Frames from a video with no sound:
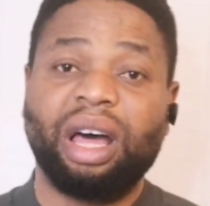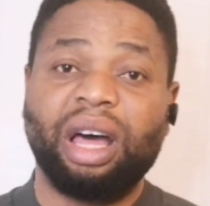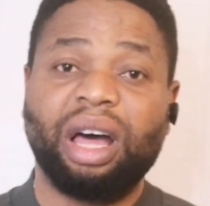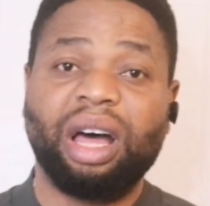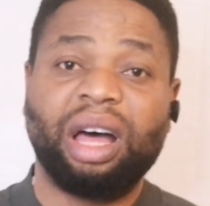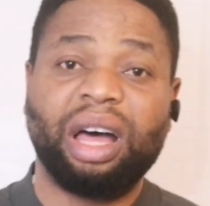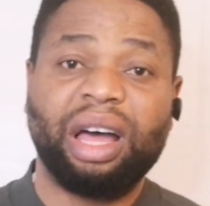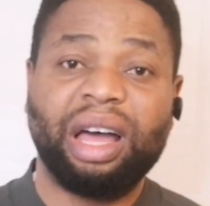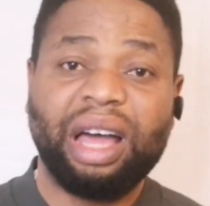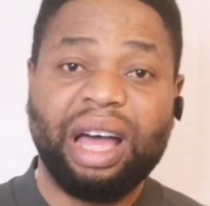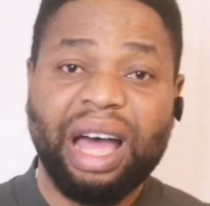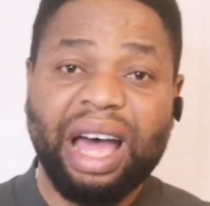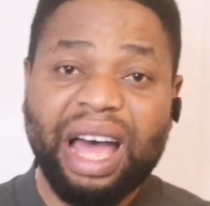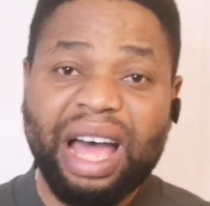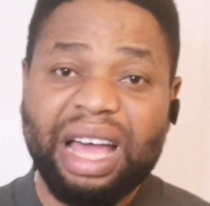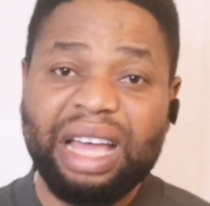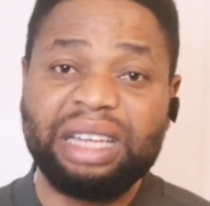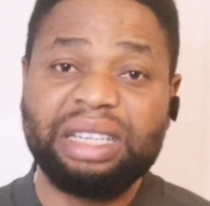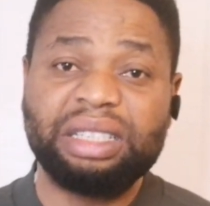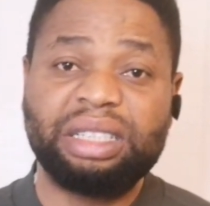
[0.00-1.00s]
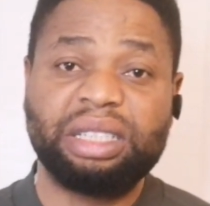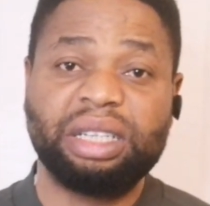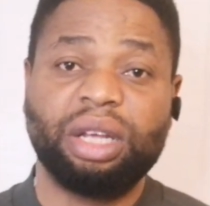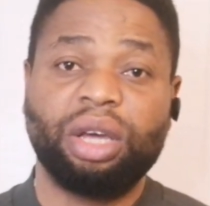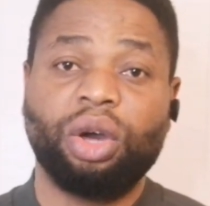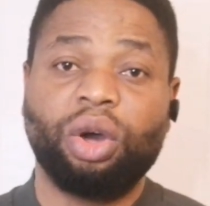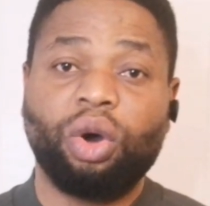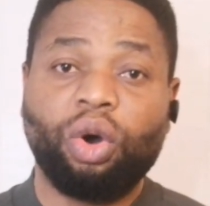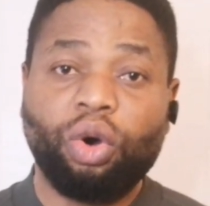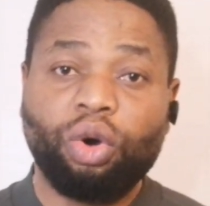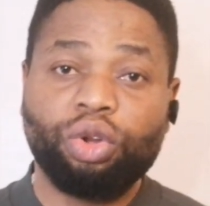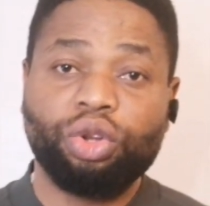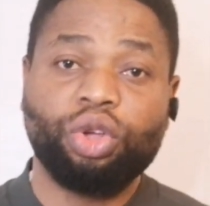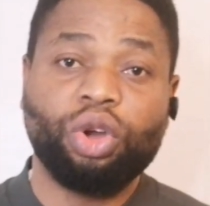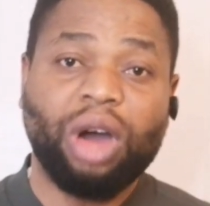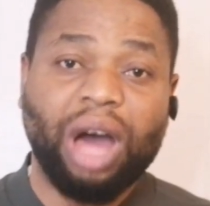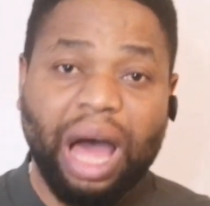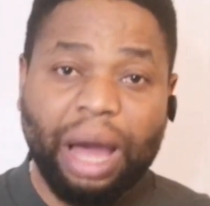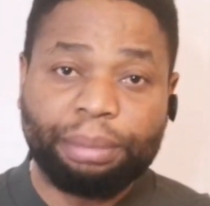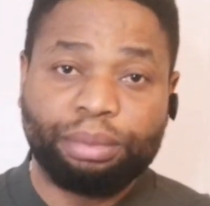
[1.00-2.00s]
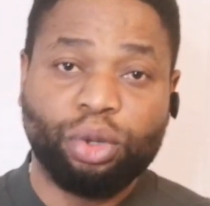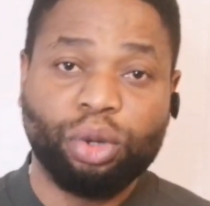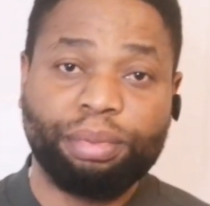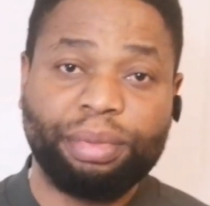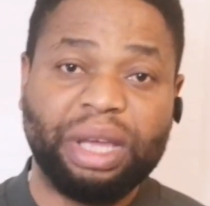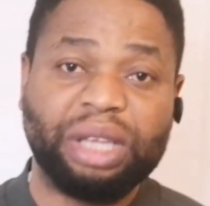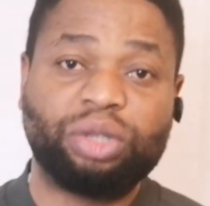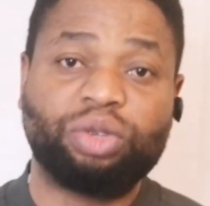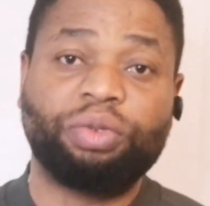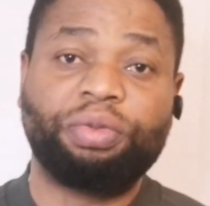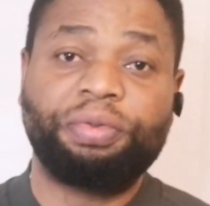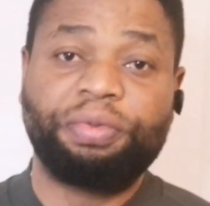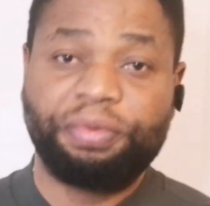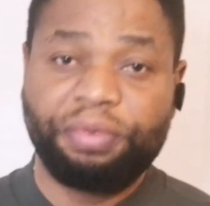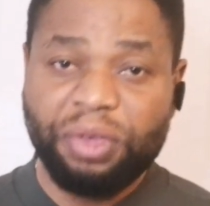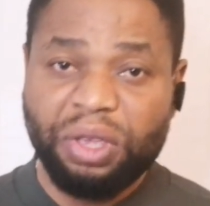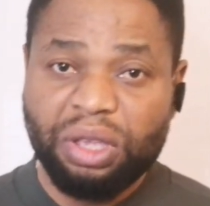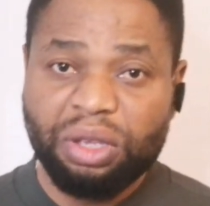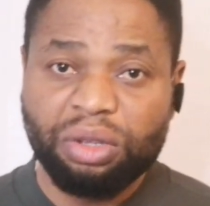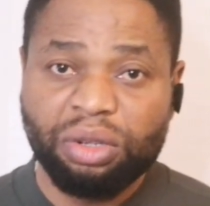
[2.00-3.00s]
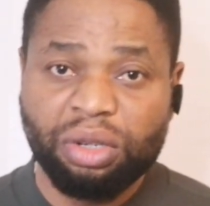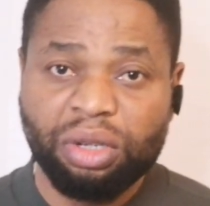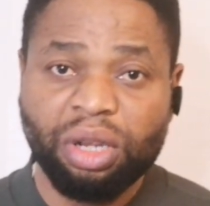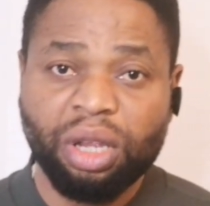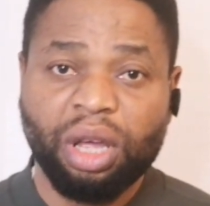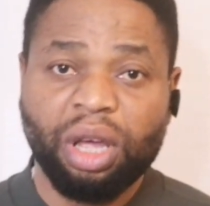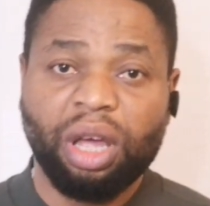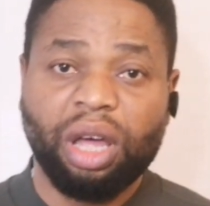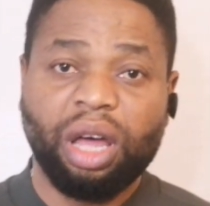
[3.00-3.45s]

a hand on your abdomen to feel